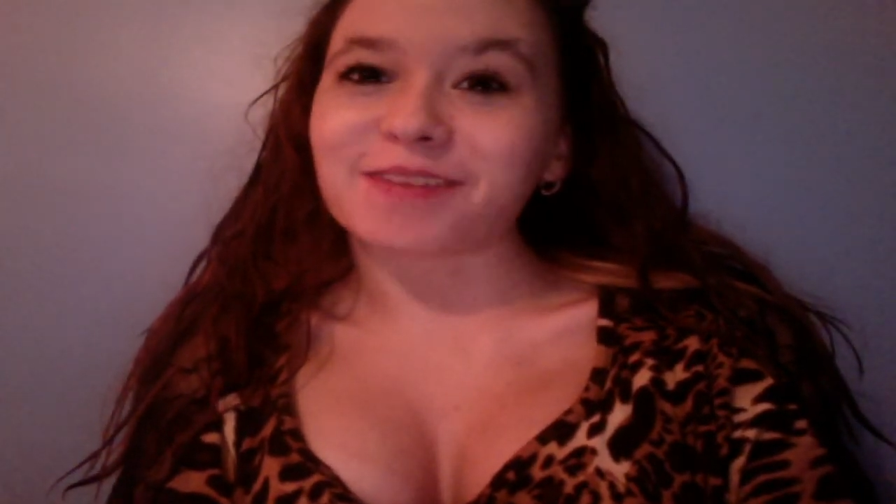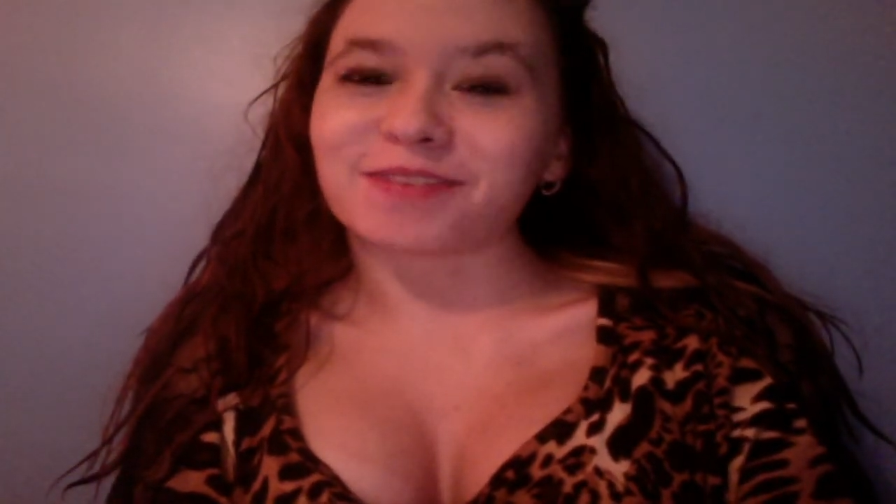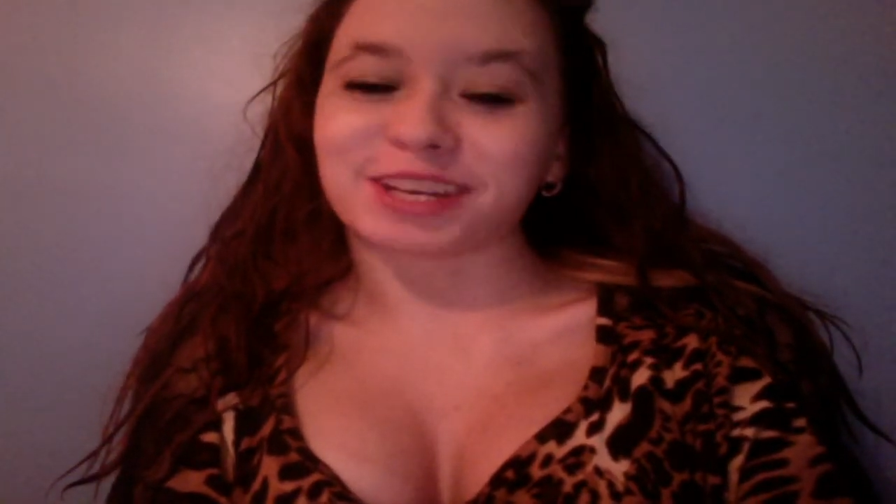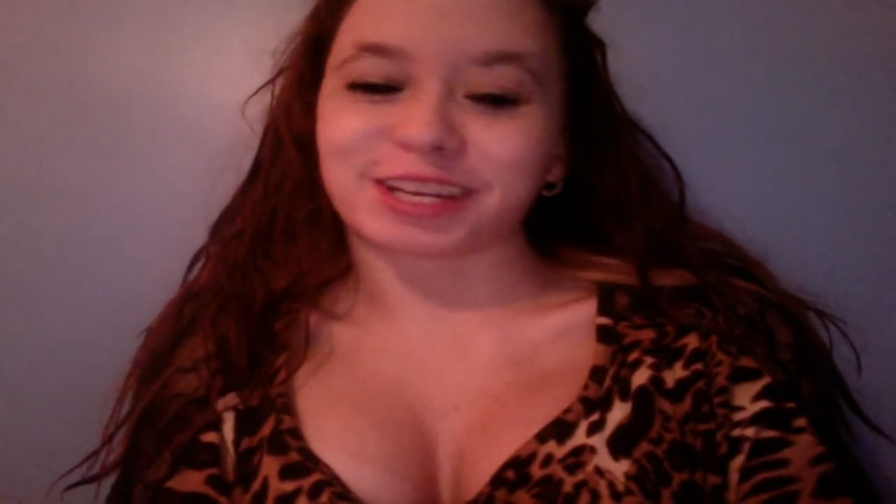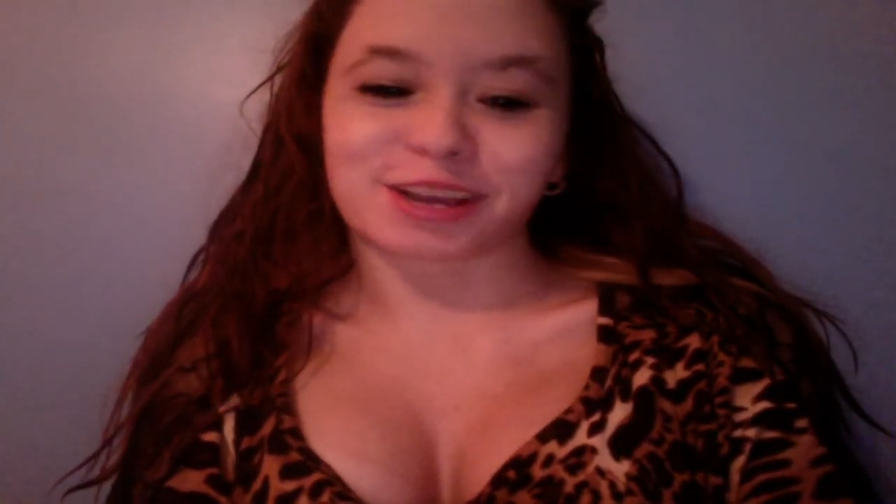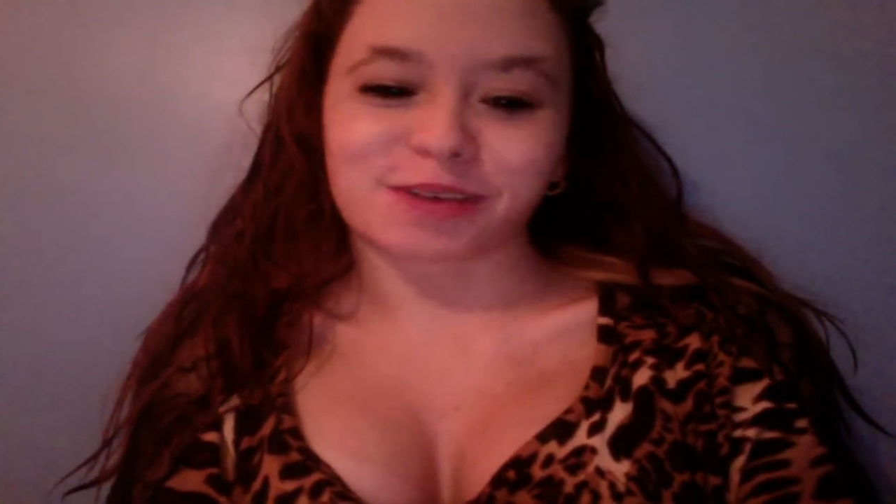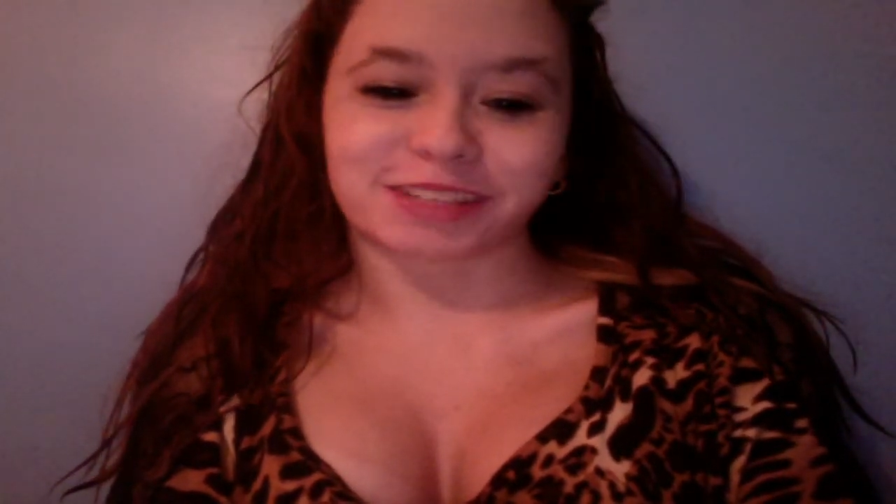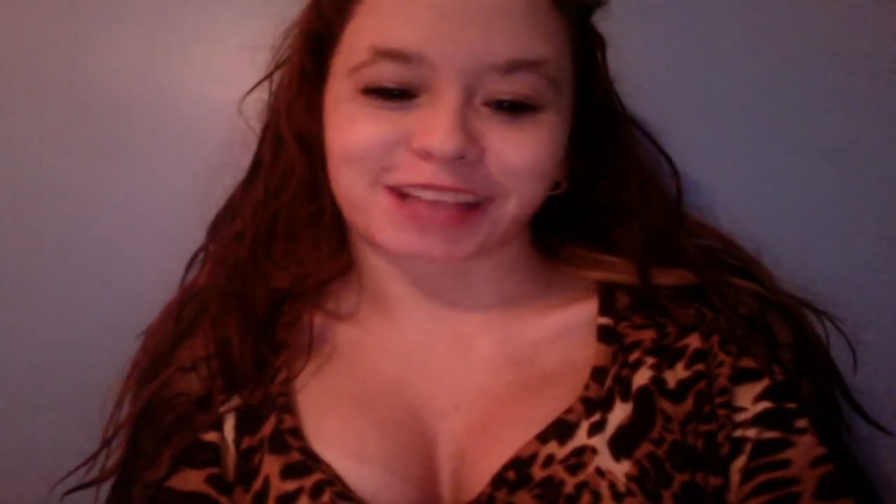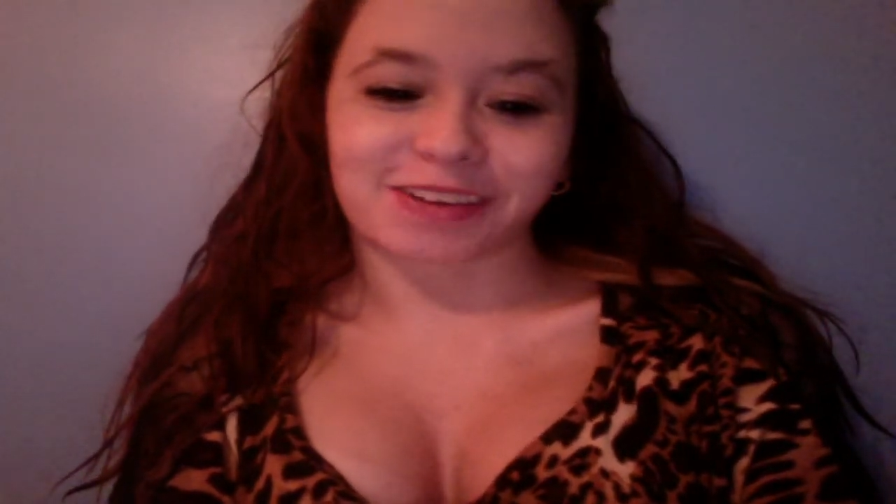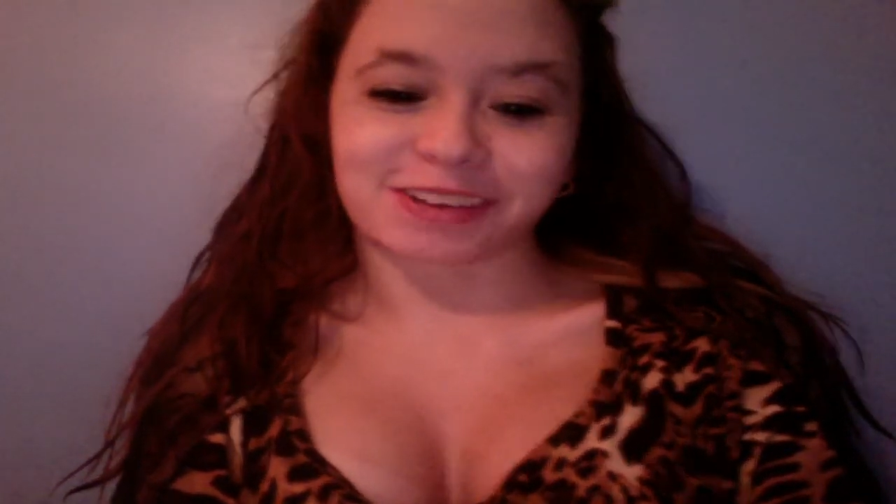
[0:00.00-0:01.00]
video
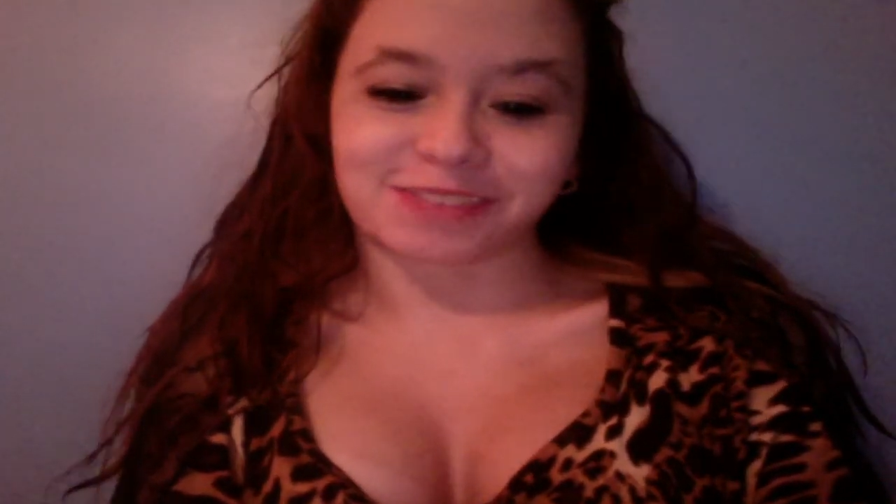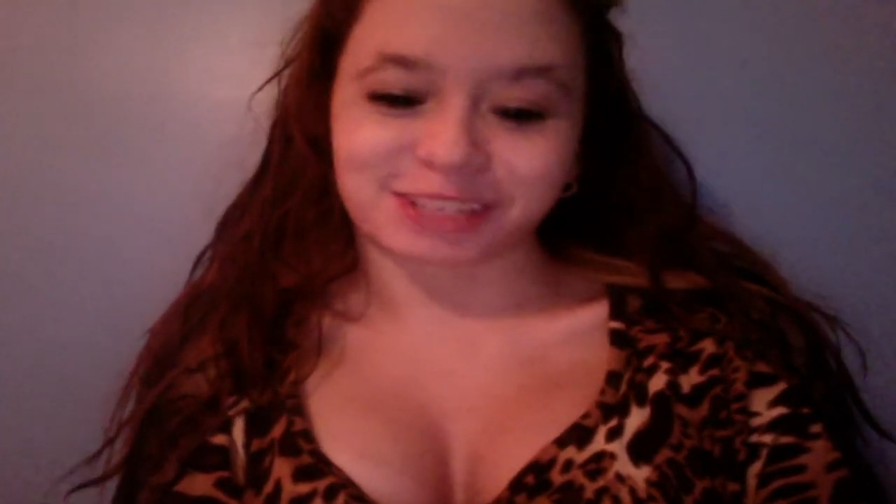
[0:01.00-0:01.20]
without him